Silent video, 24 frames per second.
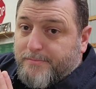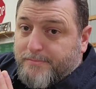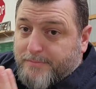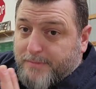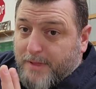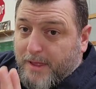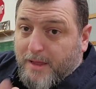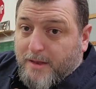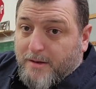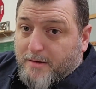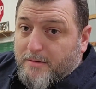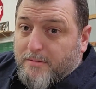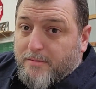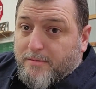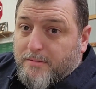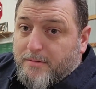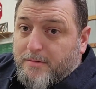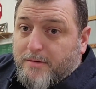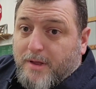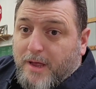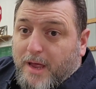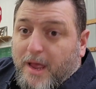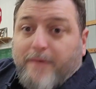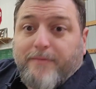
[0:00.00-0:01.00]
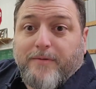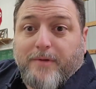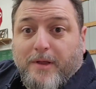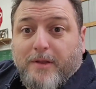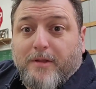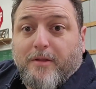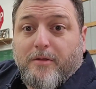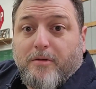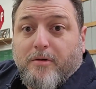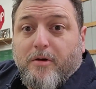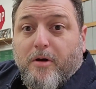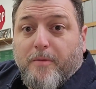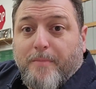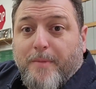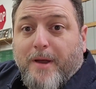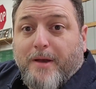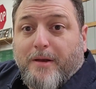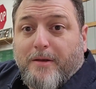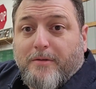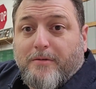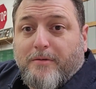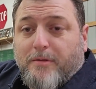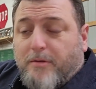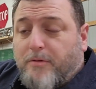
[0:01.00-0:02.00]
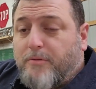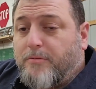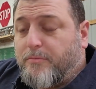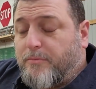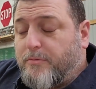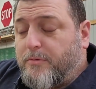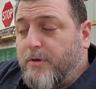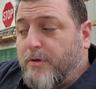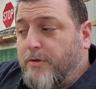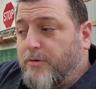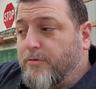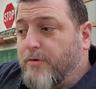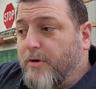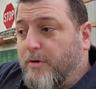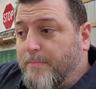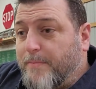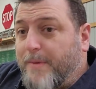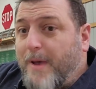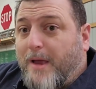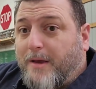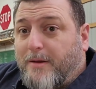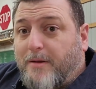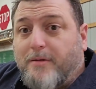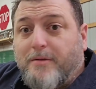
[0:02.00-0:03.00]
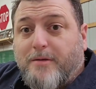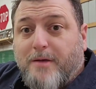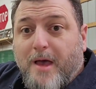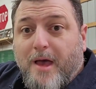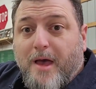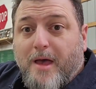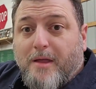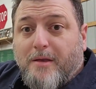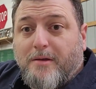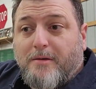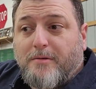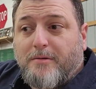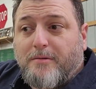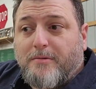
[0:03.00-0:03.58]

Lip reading: that I have to get this car back to this truck back to Scott.